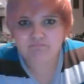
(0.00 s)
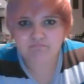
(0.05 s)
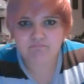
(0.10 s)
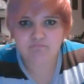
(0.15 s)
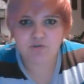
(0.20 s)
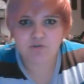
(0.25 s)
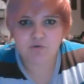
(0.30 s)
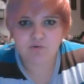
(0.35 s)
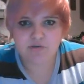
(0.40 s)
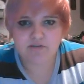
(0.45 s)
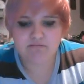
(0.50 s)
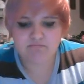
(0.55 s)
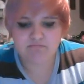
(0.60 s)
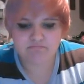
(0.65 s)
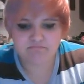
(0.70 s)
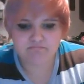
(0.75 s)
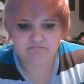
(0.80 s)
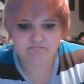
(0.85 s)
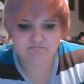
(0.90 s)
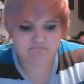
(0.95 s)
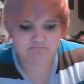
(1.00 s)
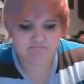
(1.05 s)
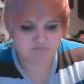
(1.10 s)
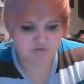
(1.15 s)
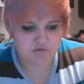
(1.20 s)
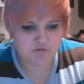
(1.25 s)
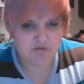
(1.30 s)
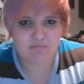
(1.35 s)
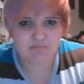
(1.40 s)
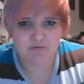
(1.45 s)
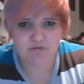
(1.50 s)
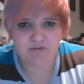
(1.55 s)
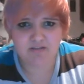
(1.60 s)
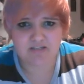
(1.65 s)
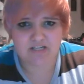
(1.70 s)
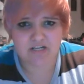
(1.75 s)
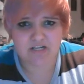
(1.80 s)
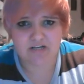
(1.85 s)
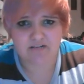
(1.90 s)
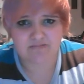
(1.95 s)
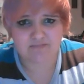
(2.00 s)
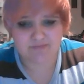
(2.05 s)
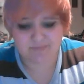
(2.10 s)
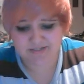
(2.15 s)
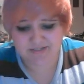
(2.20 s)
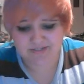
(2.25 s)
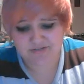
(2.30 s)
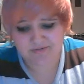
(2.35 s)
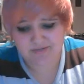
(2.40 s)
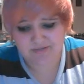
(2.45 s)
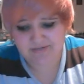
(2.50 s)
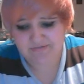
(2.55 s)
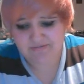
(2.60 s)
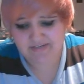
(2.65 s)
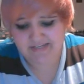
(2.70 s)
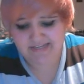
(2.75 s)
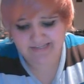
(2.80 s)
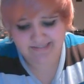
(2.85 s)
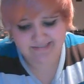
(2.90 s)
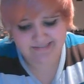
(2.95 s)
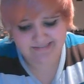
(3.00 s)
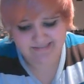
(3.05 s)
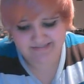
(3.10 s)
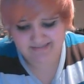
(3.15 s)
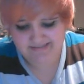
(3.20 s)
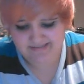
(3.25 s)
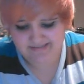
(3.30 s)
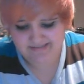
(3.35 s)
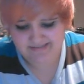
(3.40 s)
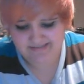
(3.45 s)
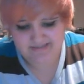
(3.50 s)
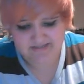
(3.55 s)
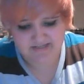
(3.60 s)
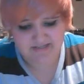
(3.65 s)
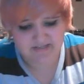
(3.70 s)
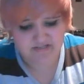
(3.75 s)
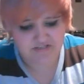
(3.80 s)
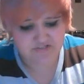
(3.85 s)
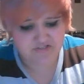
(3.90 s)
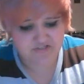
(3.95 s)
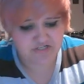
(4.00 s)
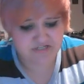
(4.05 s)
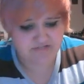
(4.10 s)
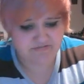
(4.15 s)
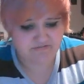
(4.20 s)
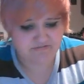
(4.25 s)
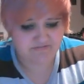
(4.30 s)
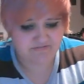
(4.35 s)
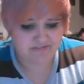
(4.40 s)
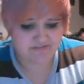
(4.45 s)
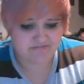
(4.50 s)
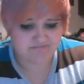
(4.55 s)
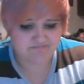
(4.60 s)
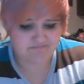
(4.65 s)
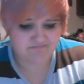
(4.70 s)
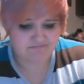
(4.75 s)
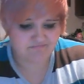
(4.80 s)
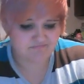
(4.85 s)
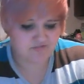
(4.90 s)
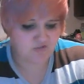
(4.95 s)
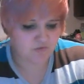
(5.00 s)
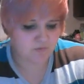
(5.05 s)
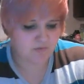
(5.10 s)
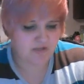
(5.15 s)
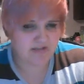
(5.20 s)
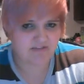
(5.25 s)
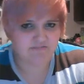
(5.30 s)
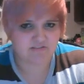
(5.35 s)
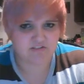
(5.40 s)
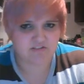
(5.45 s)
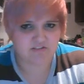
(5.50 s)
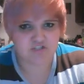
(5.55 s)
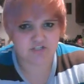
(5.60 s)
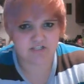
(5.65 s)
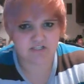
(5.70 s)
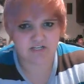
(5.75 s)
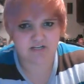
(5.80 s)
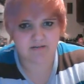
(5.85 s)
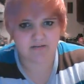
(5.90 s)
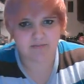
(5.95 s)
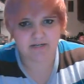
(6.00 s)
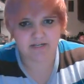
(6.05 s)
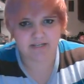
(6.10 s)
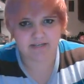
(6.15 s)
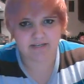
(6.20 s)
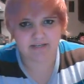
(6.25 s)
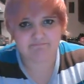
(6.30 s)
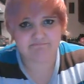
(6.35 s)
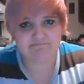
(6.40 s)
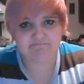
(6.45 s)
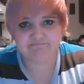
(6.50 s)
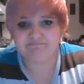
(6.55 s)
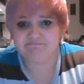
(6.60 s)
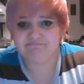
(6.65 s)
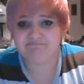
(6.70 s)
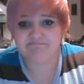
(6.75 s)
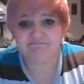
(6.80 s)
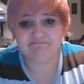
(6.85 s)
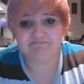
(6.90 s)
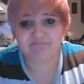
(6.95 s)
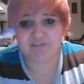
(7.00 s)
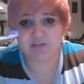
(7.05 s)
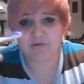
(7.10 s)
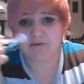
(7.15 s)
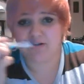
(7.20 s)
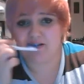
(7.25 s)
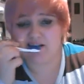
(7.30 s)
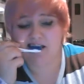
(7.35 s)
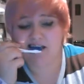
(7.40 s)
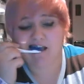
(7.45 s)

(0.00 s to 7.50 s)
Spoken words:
You can pull this off. I mean, you need fangs and a GIF and don't have a shit ton of money. Do it.